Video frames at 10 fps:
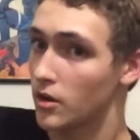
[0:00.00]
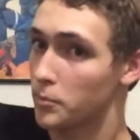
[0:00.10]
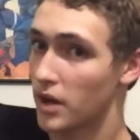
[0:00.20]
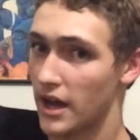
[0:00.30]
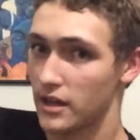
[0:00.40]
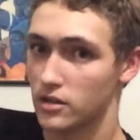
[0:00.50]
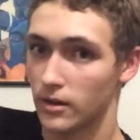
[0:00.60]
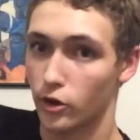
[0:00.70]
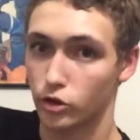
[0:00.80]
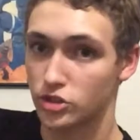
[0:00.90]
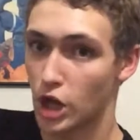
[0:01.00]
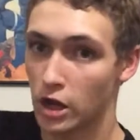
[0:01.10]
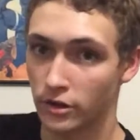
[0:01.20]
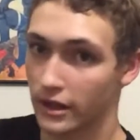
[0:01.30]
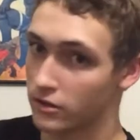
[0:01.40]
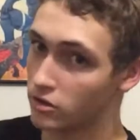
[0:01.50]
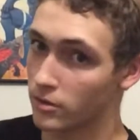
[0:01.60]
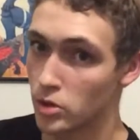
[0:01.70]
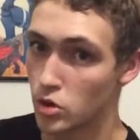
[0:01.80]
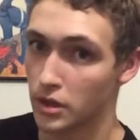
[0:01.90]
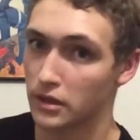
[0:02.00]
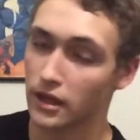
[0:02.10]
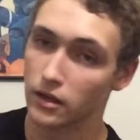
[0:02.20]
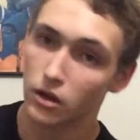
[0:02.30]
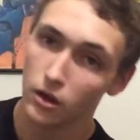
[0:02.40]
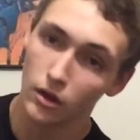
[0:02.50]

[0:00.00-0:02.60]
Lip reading: by her turning into the moon, and then